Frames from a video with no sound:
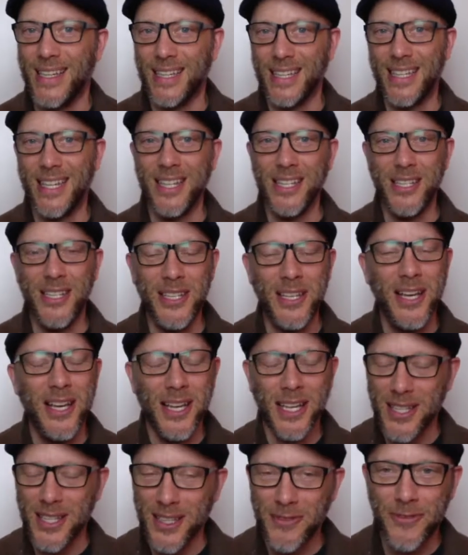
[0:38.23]
Can
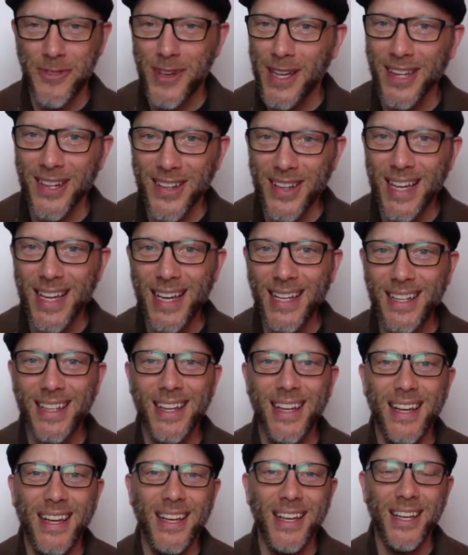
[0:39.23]
you figure that?
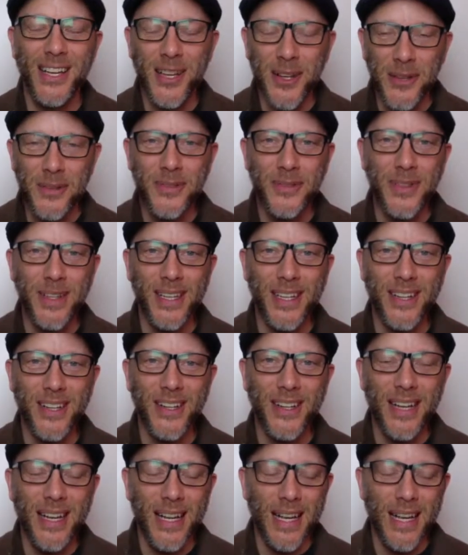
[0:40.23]
Go figure.